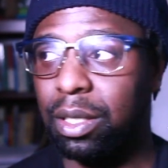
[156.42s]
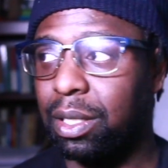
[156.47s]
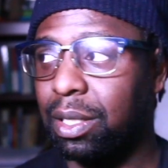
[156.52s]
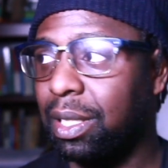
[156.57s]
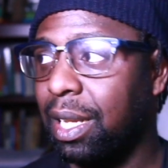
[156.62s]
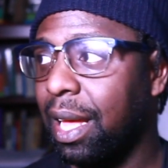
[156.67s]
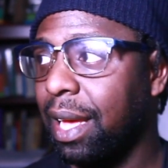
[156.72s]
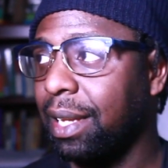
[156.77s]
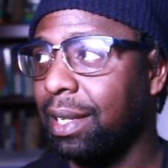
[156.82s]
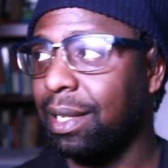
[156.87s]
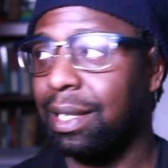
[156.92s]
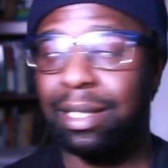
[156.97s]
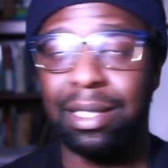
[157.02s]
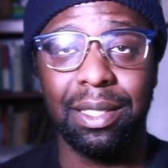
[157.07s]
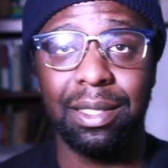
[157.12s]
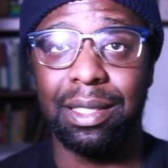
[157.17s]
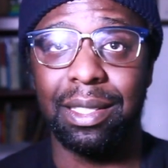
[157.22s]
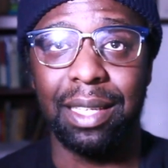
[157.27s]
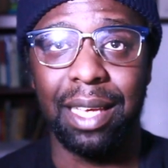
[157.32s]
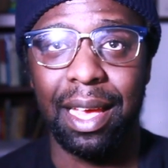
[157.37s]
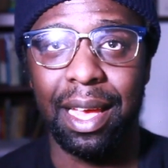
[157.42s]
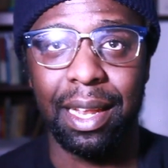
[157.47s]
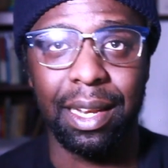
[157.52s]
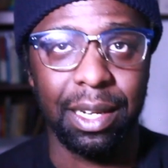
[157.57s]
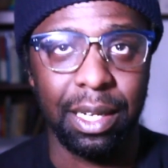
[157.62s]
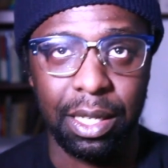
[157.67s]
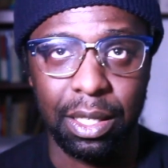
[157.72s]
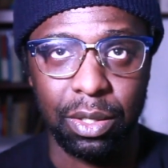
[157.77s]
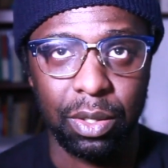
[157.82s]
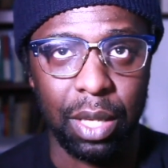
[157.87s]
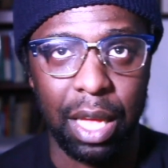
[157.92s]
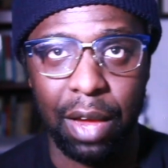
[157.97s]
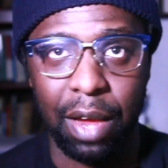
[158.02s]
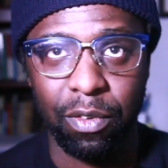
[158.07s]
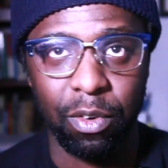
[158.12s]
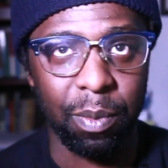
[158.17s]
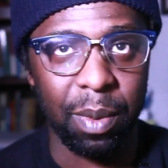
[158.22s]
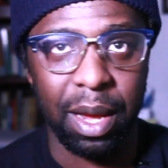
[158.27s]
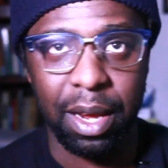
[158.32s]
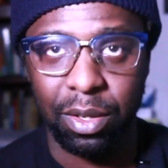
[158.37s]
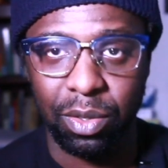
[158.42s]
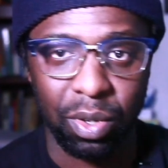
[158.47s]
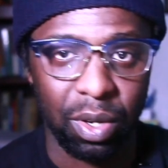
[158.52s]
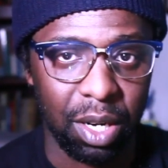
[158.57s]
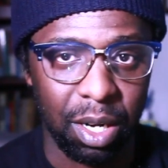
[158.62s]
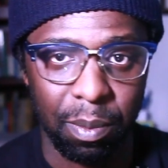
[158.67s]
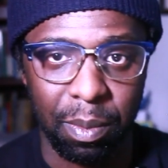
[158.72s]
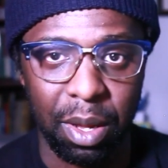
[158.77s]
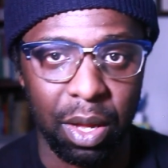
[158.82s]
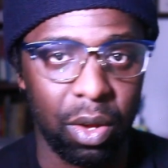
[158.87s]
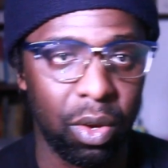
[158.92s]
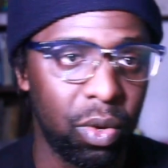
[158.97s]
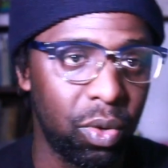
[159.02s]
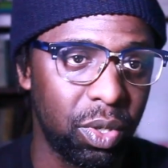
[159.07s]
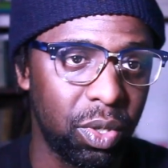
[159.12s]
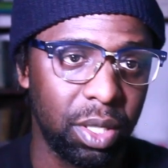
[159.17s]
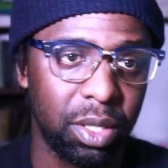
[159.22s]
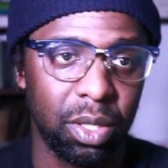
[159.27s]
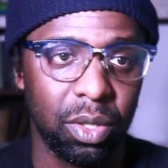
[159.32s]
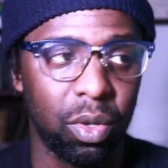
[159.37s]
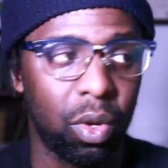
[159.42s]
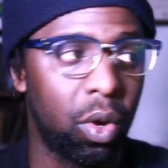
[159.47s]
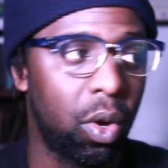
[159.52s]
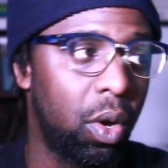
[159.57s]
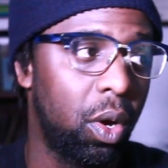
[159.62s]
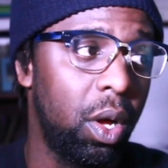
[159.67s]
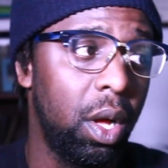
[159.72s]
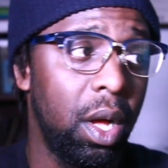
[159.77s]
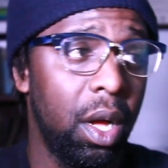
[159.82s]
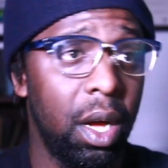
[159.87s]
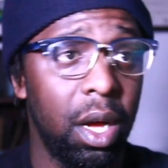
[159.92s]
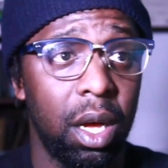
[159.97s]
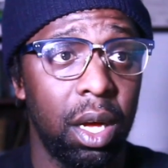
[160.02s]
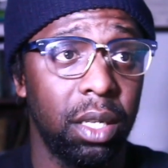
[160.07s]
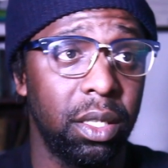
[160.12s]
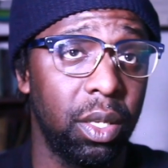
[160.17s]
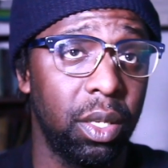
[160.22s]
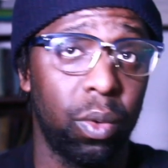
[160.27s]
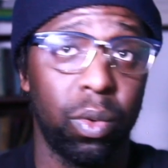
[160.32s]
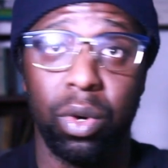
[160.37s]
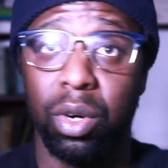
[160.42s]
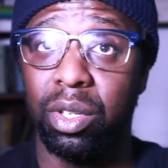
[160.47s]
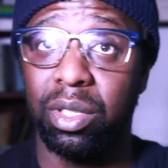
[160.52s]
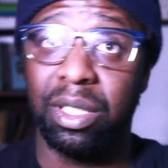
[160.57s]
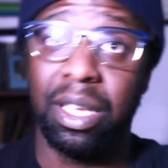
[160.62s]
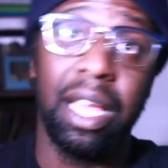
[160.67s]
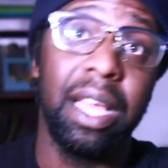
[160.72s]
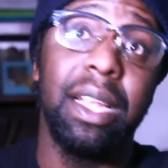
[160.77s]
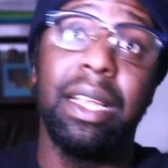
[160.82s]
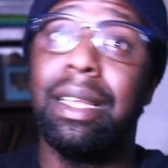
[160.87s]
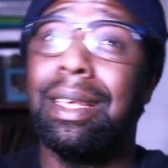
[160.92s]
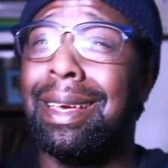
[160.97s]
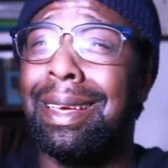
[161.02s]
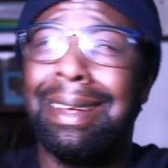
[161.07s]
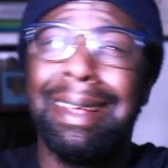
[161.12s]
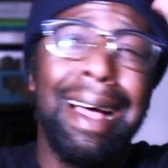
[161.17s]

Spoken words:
the end. Everybody's talking about, this is all the world's ending.